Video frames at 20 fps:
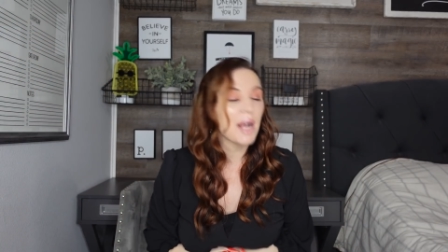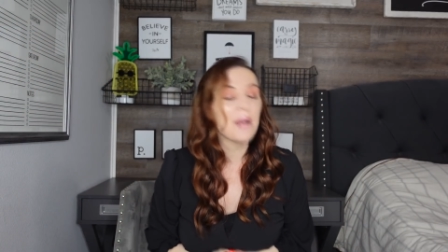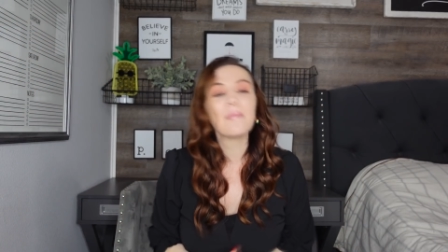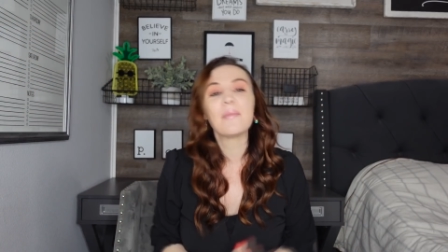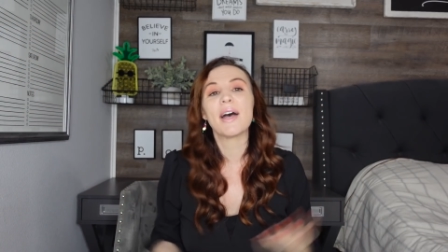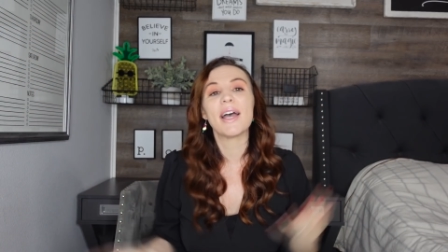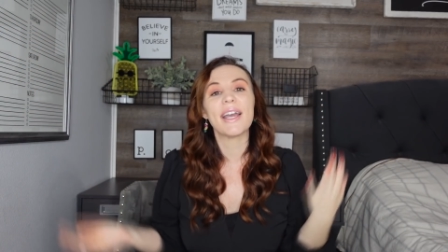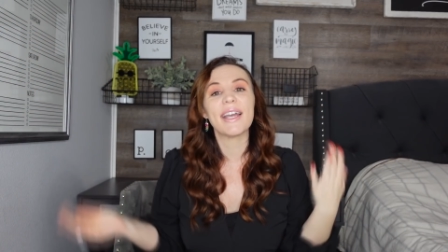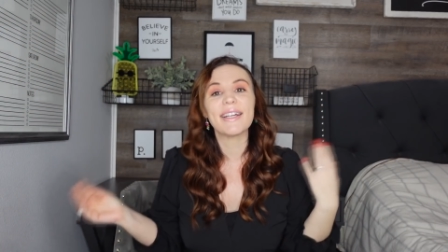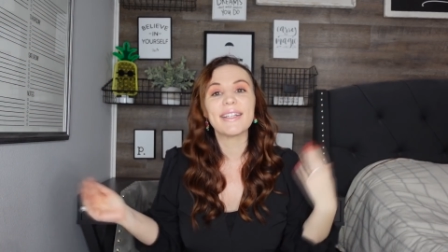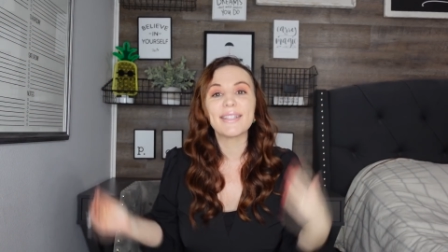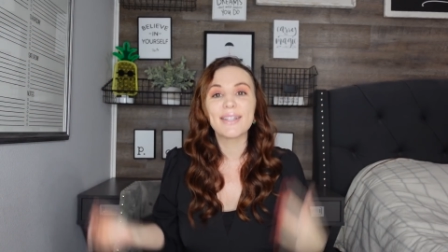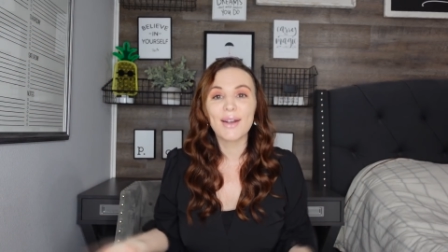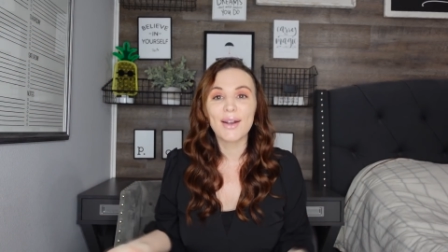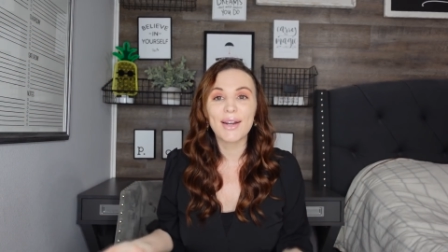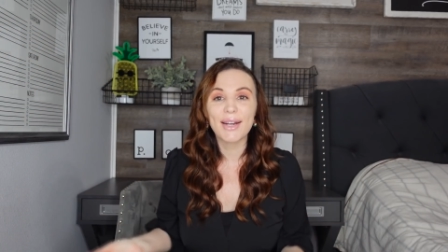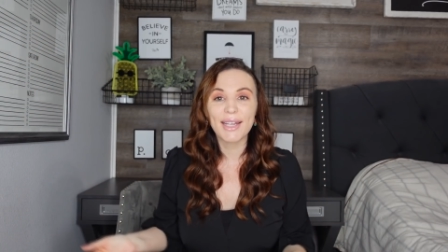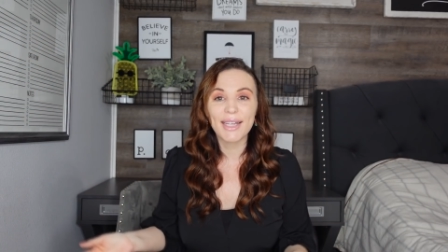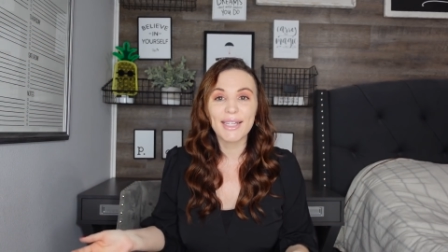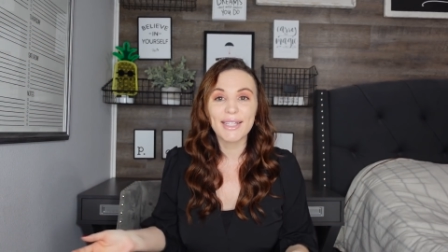my
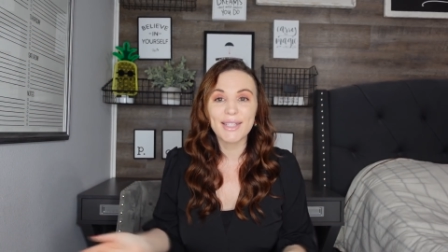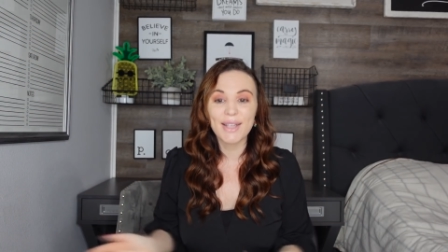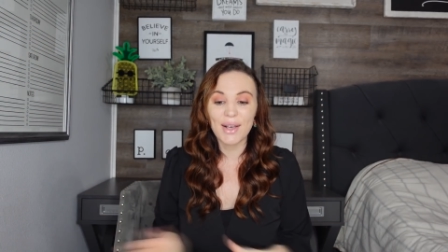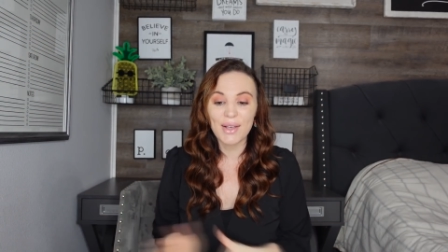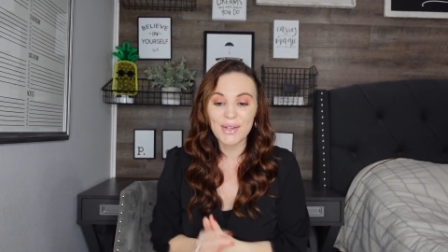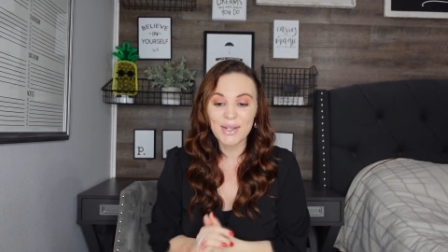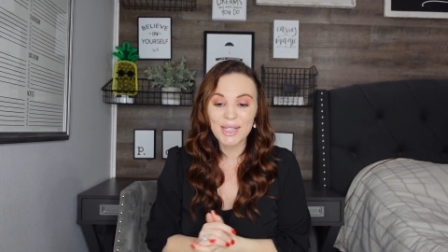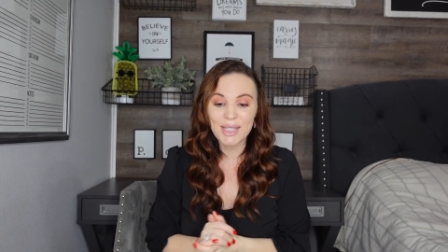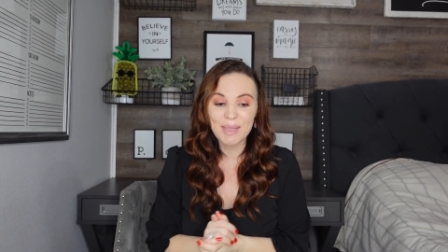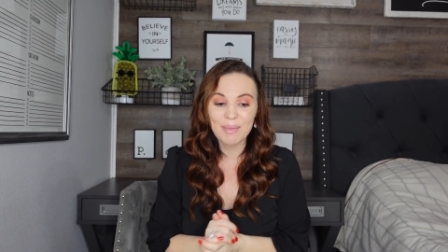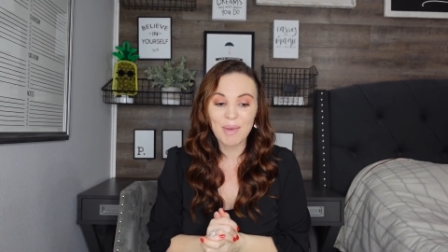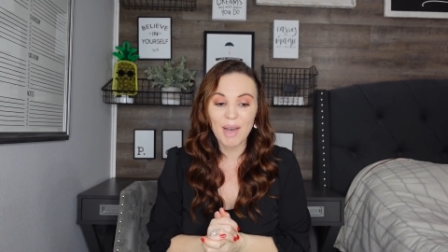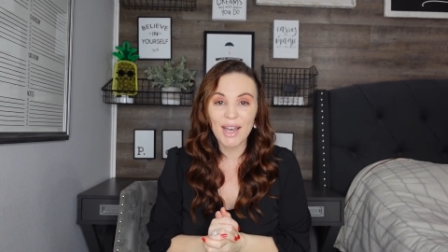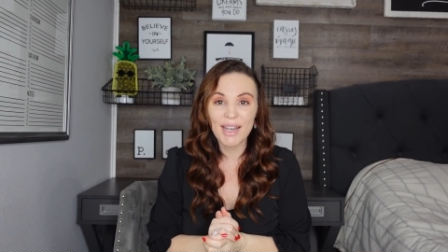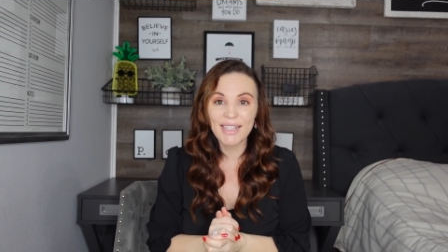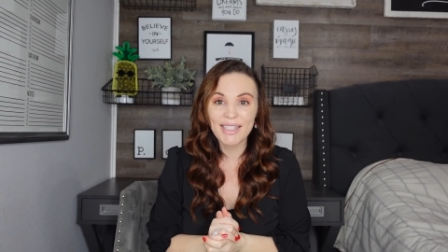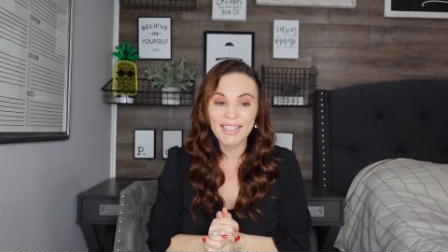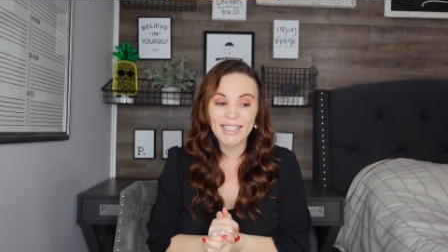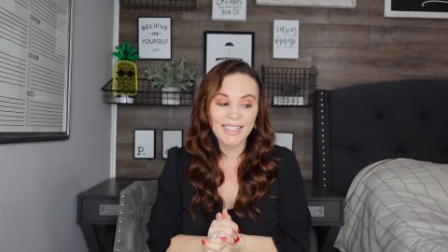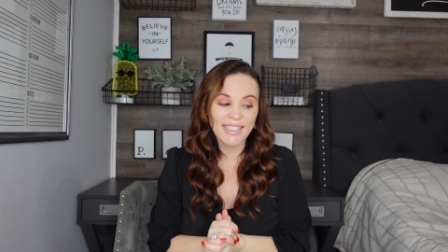Target dollar
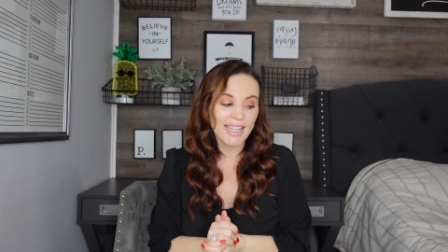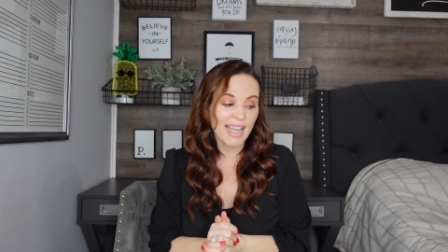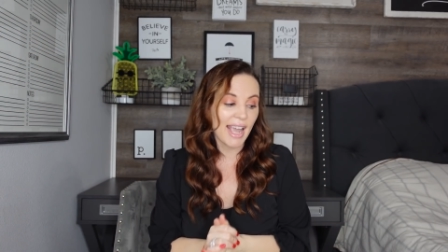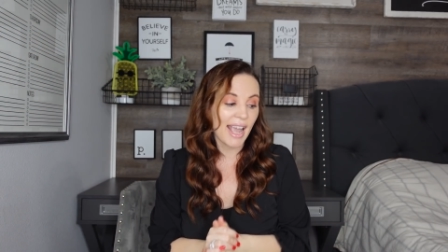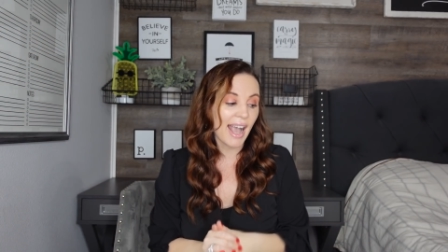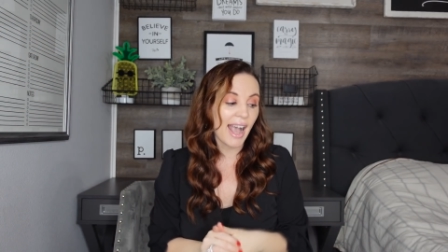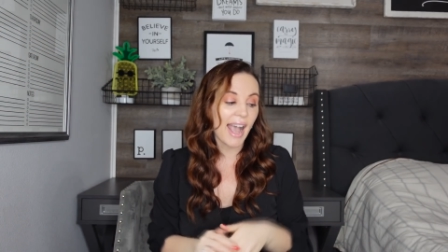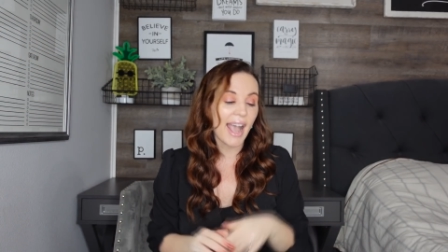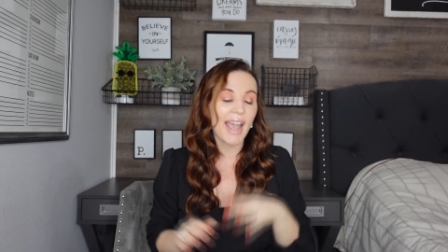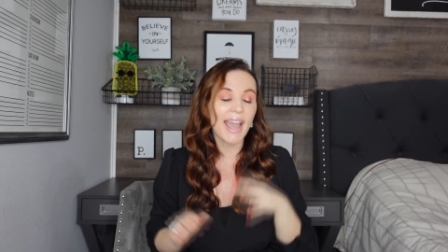spot today.